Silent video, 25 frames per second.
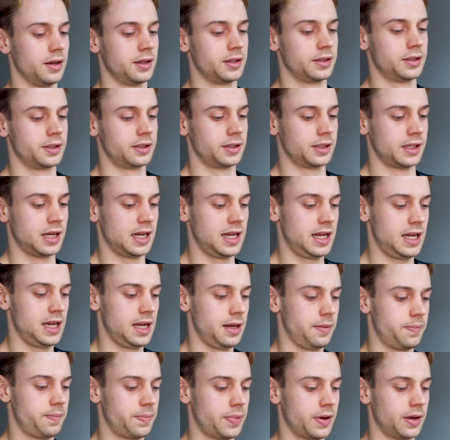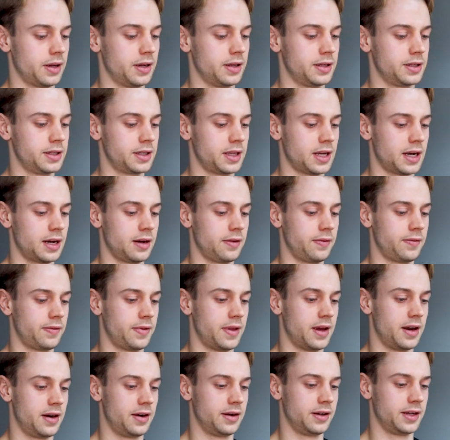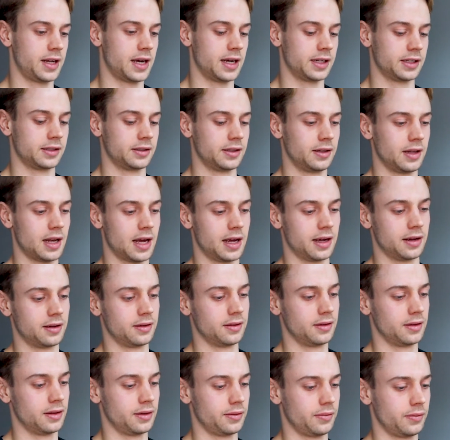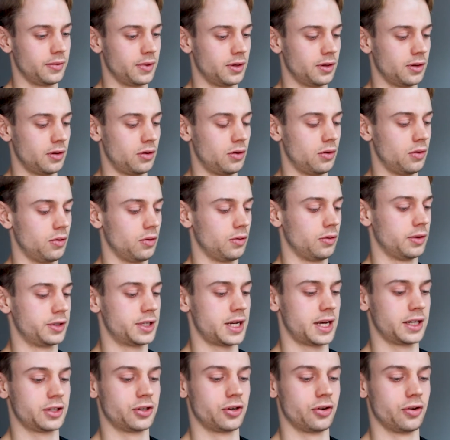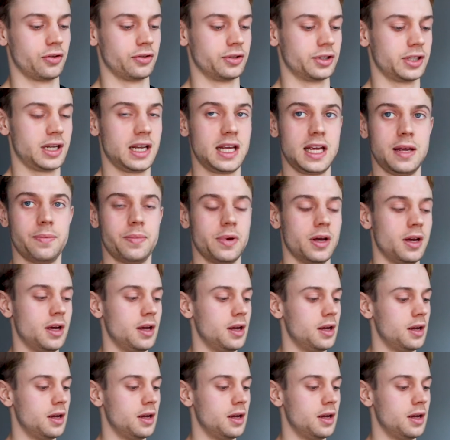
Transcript: sleep stuff there, yeah, like a whole section on sleep.